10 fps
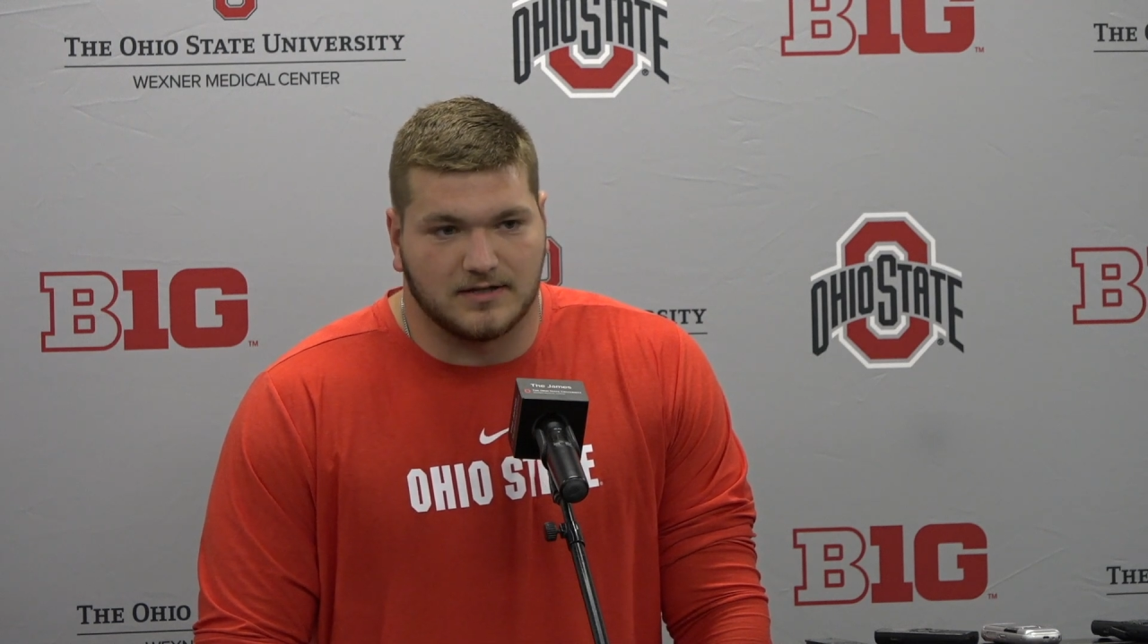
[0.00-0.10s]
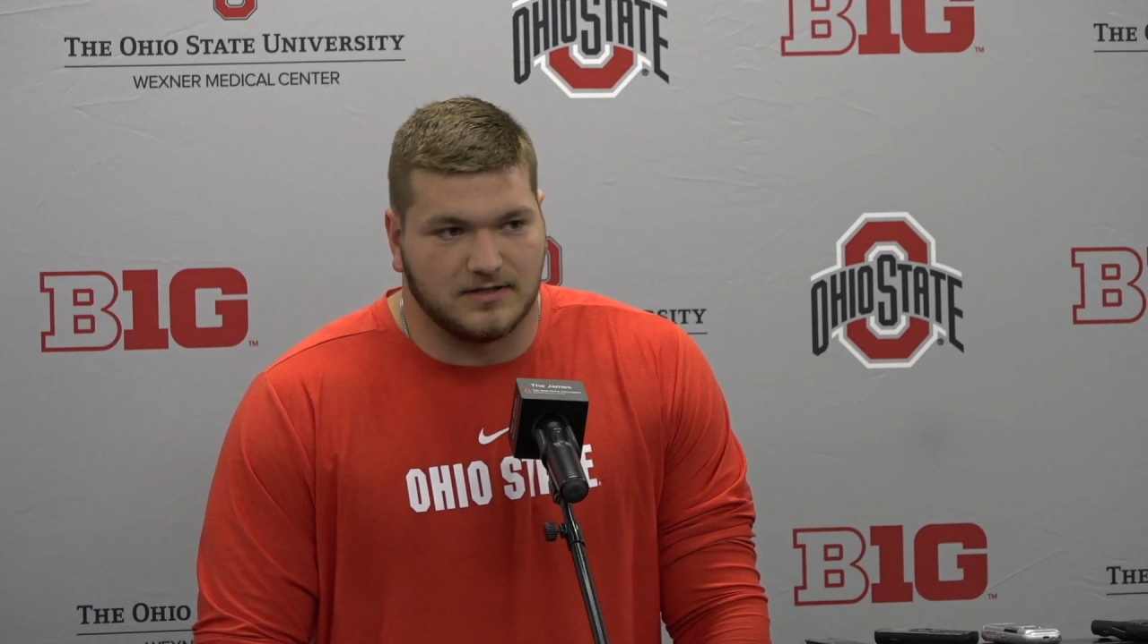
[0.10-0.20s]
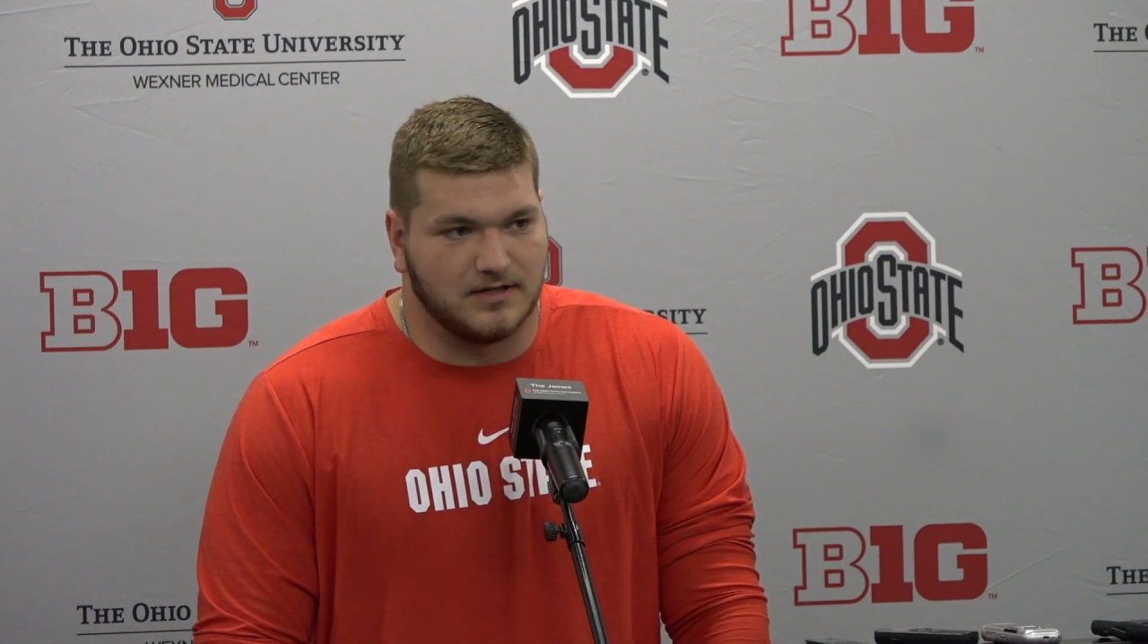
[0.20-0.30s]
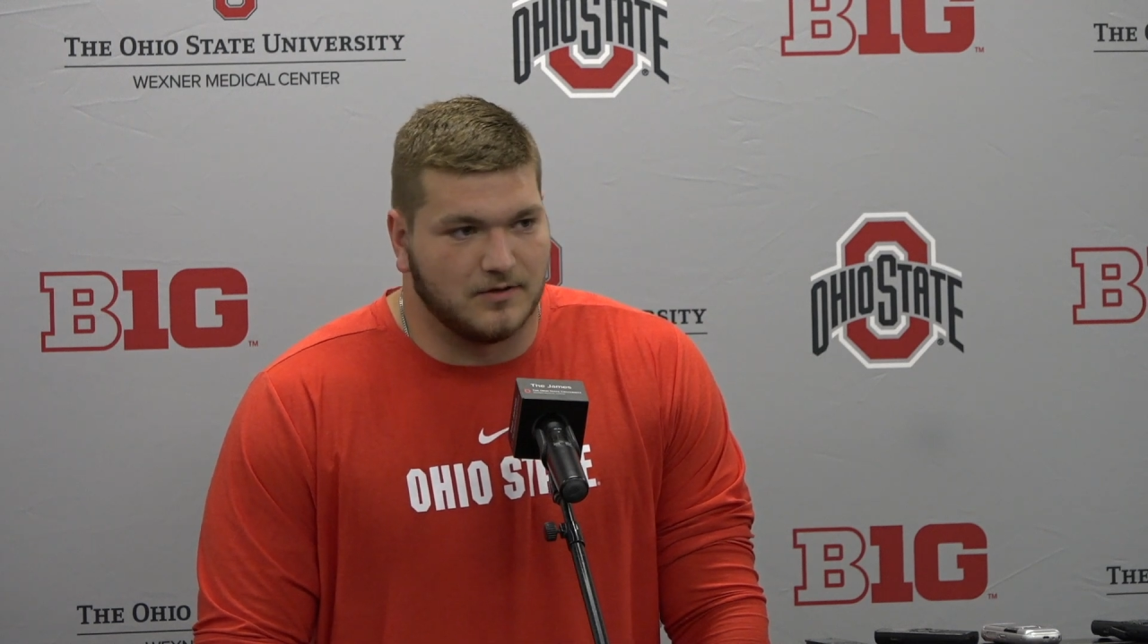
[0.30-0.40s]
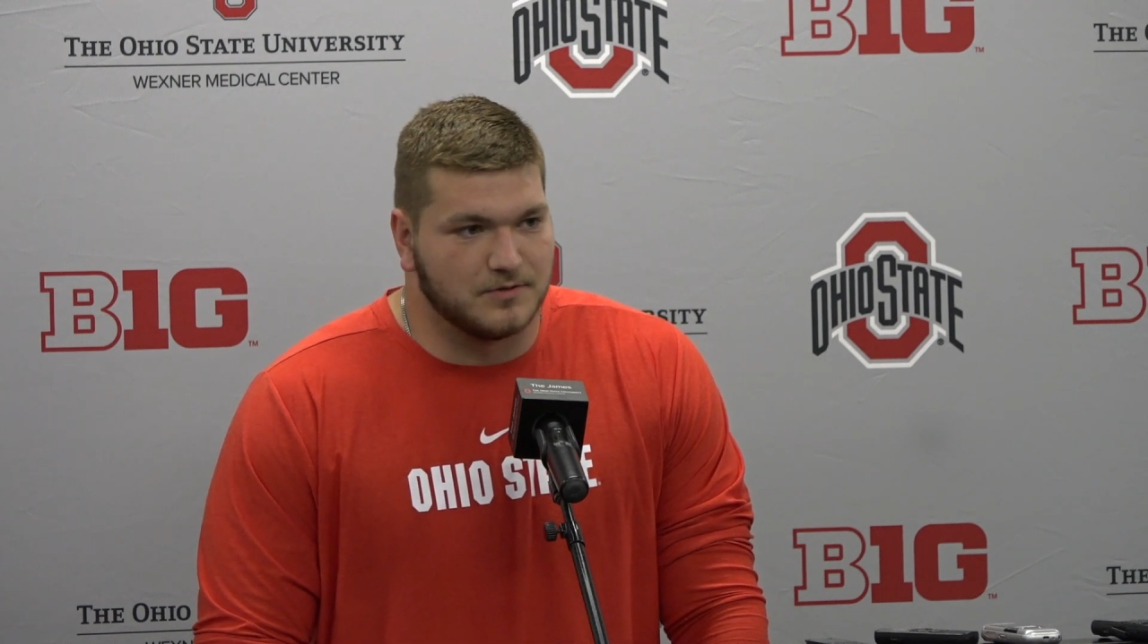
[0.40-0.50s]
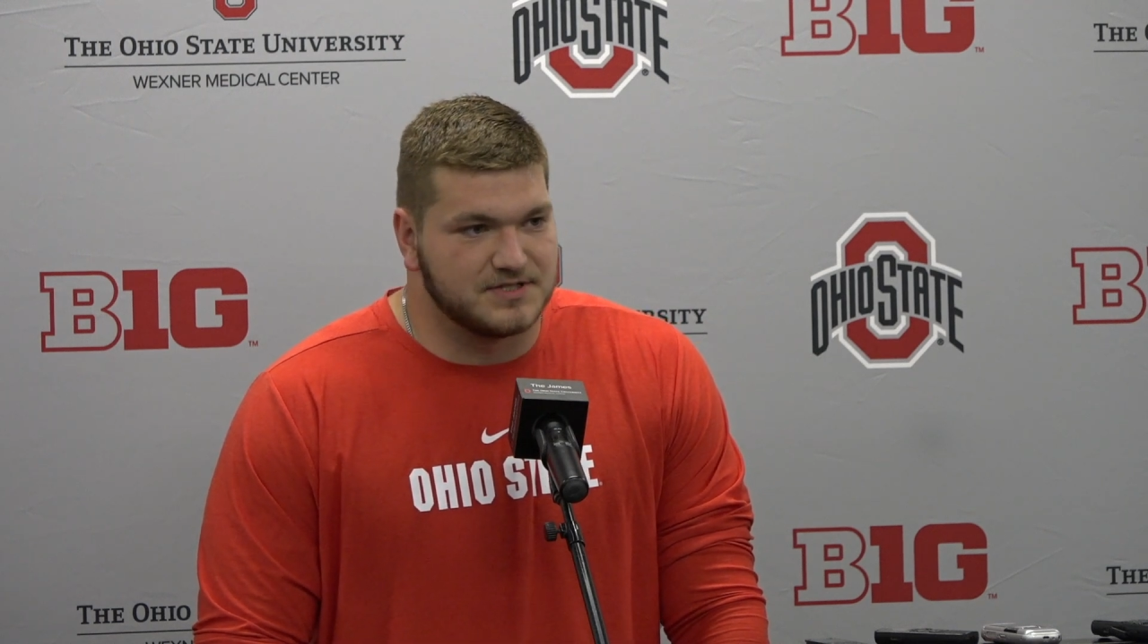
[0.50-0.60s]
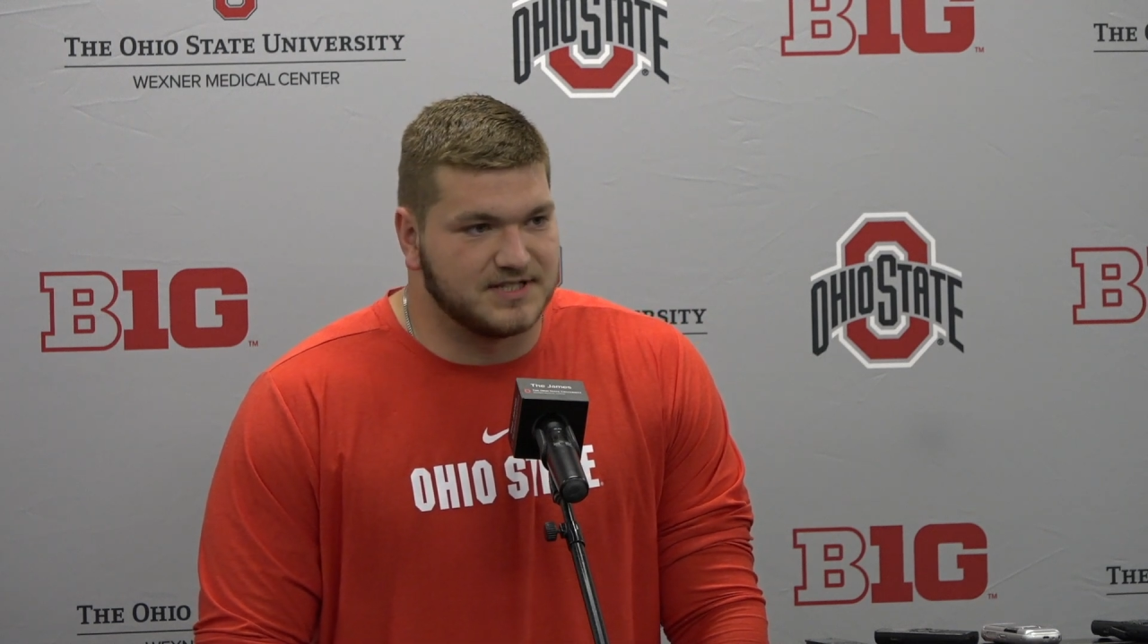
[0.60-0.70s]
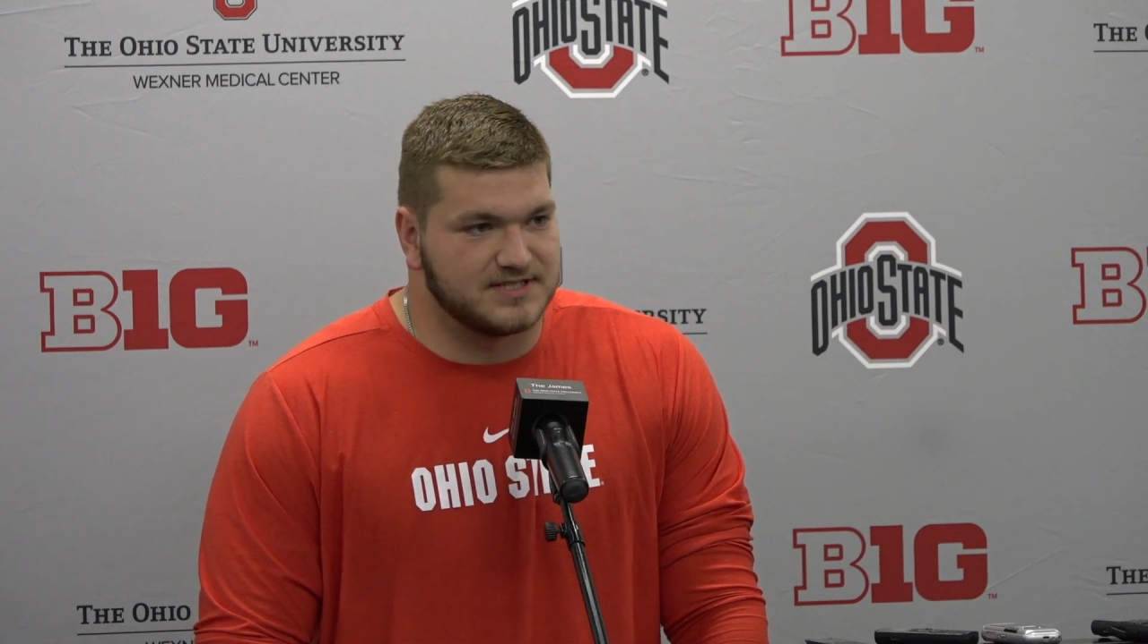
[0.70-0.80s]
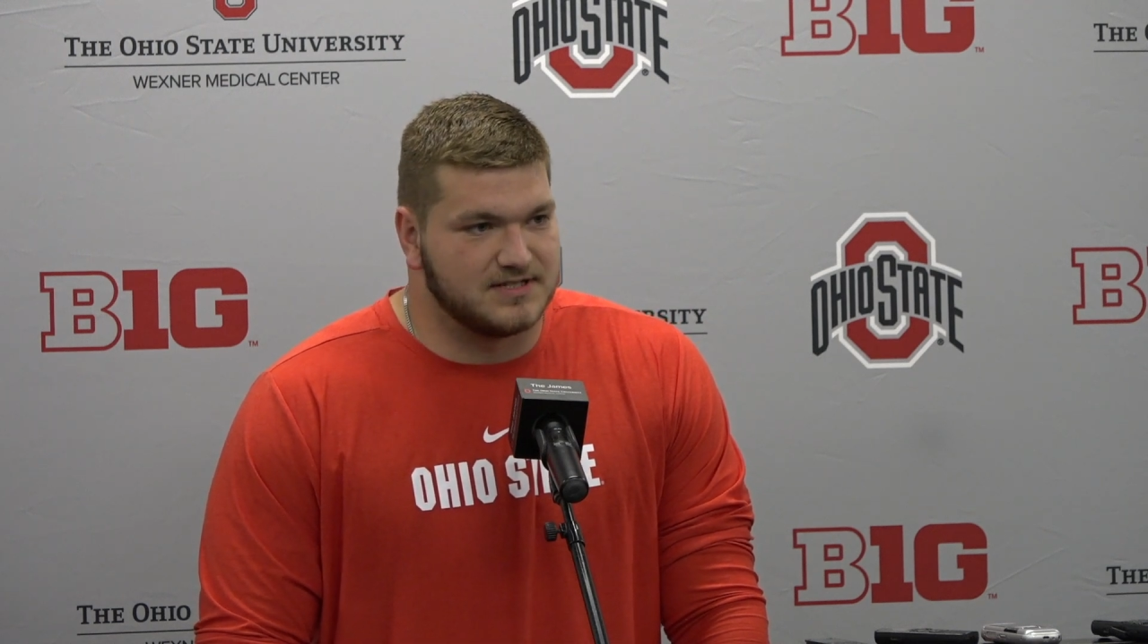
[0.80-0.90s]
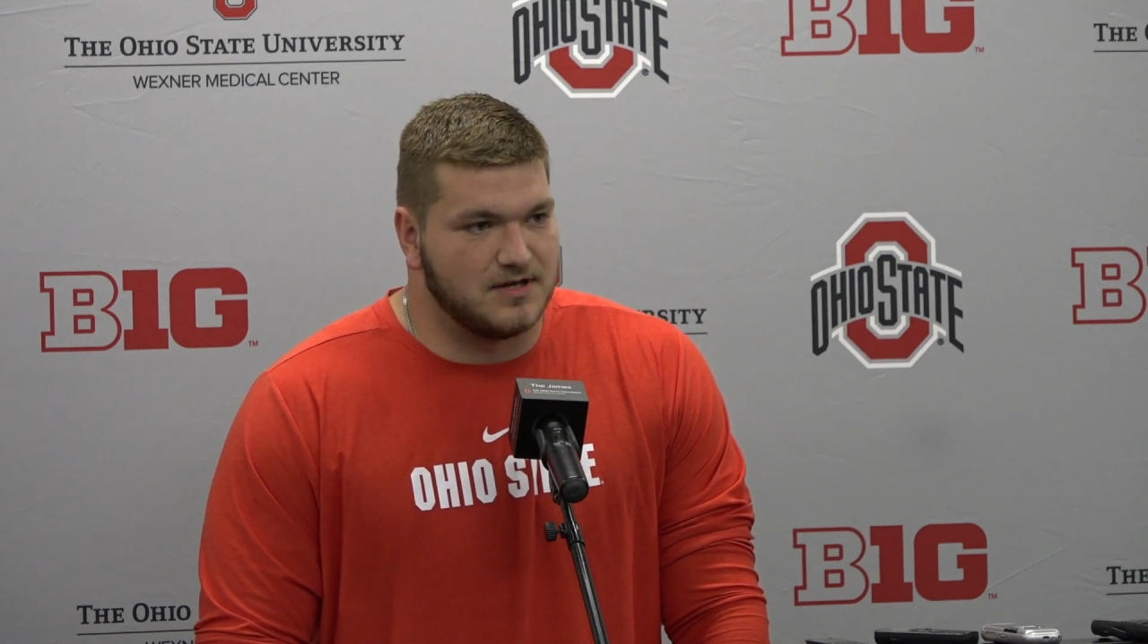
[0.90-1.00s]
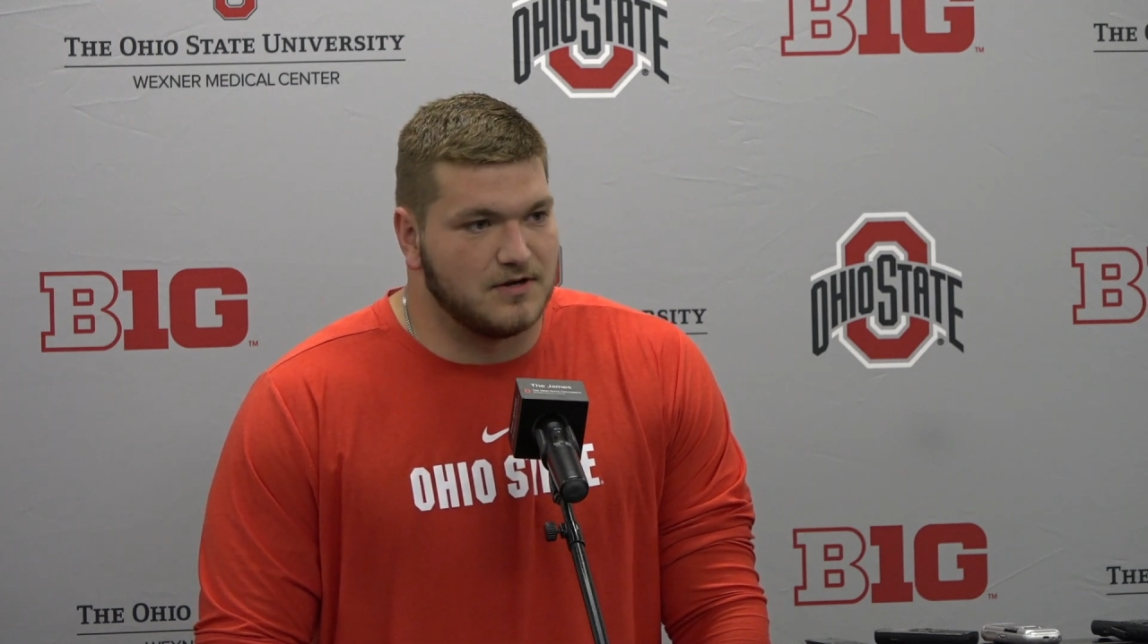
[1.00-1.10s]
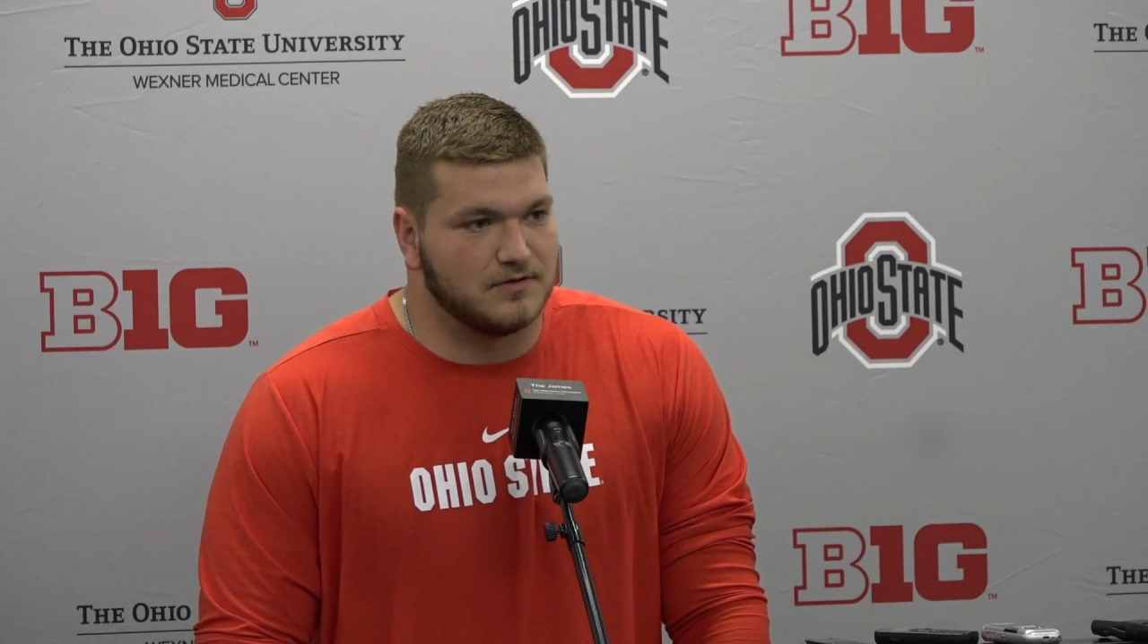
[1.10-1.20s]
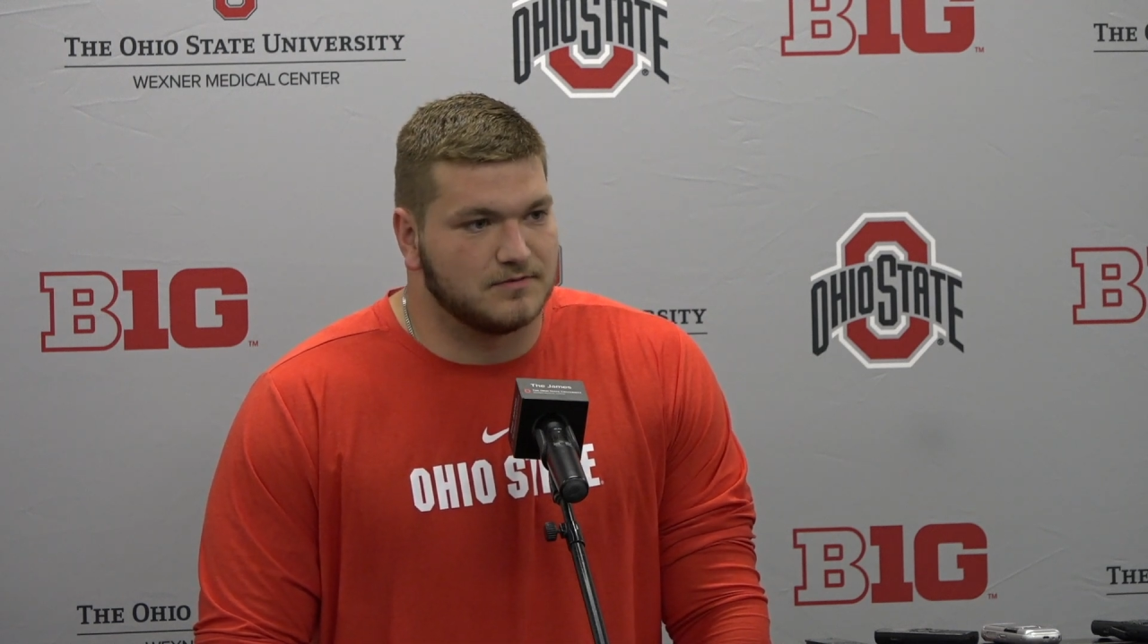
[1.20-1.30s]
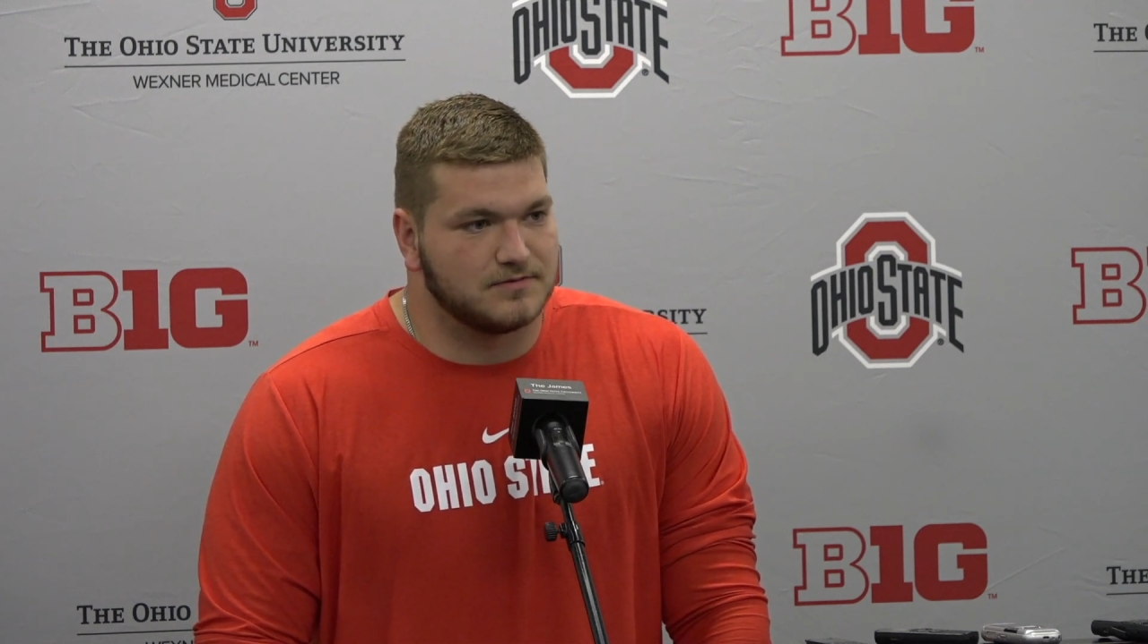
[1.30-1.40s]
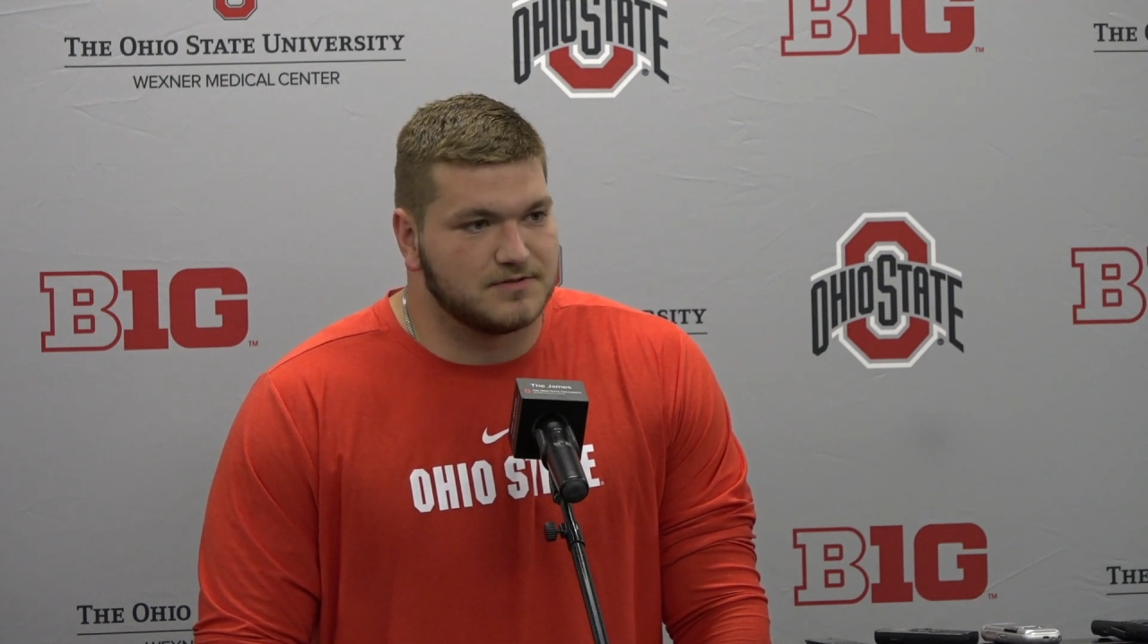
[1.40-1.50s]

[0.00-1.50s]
you know, we're 6-0.